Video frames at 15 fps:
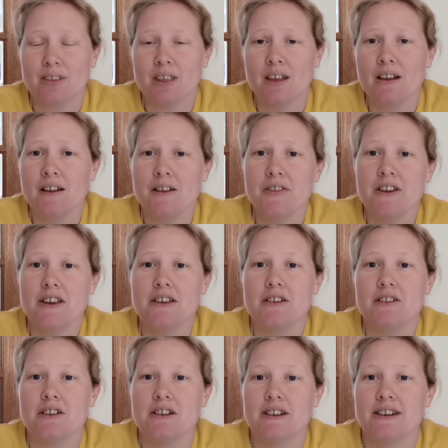that
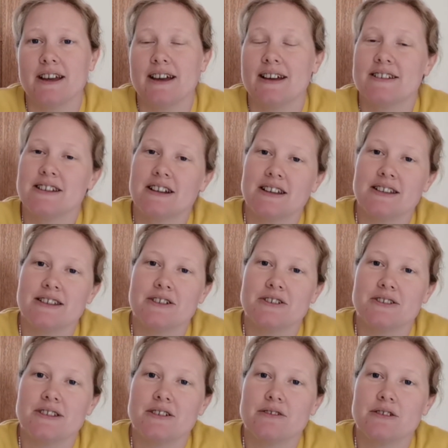you can tuck into your
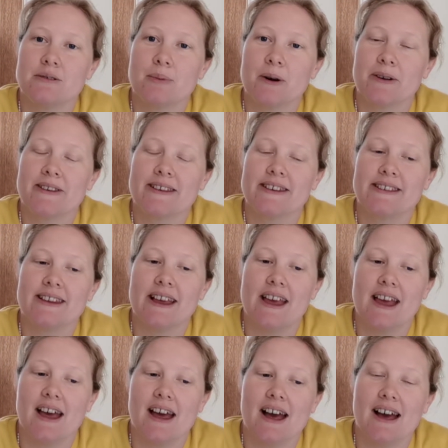cereal boxes
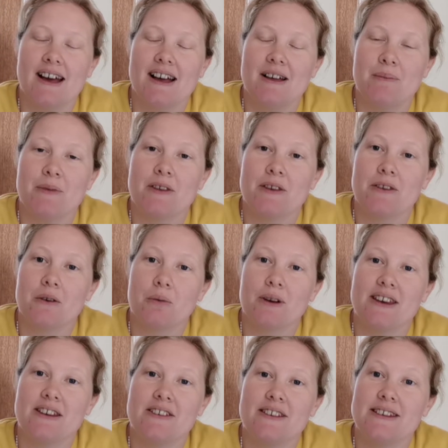so that
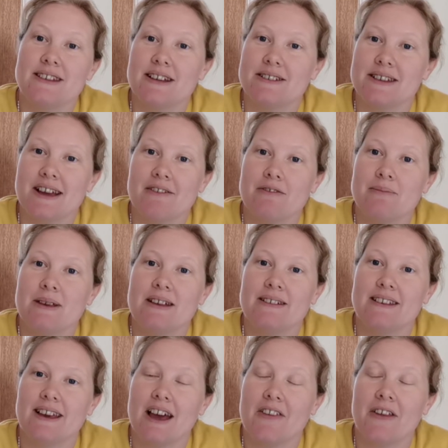when you sit down to have a meal
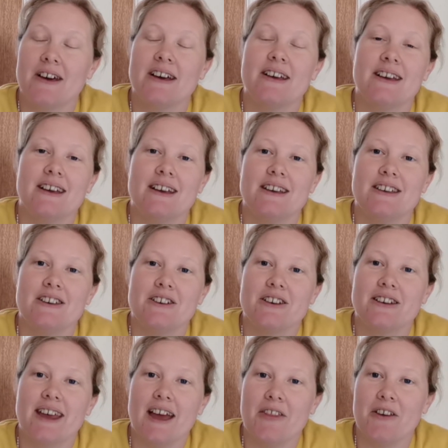together, you
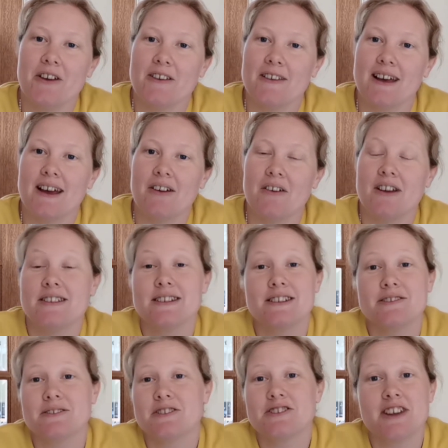could get those out and
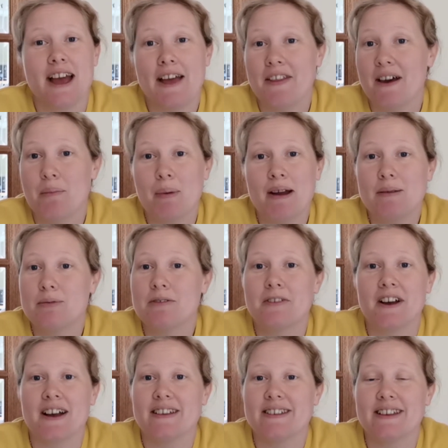just share that Bible verse